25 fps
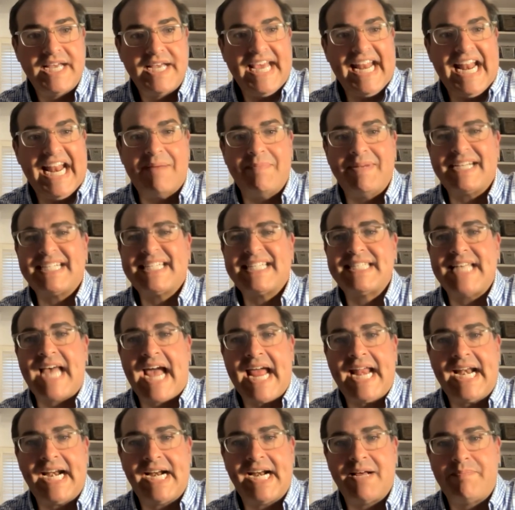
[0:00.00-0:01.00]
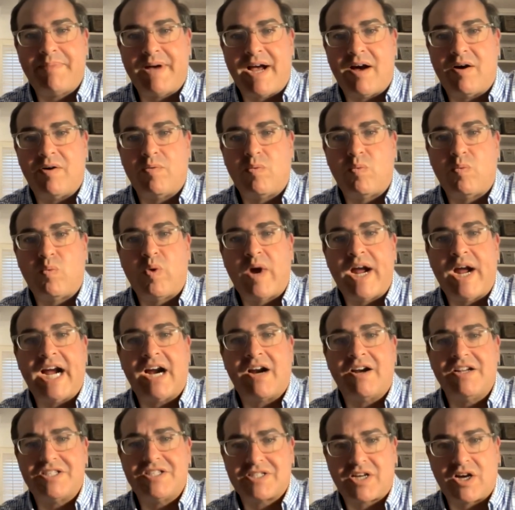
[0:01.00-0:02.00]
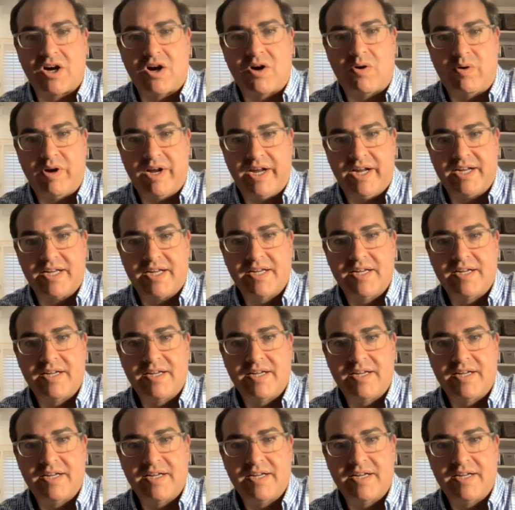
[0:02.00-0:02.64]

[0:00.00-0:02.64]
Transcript: and I'm excited about where it's going,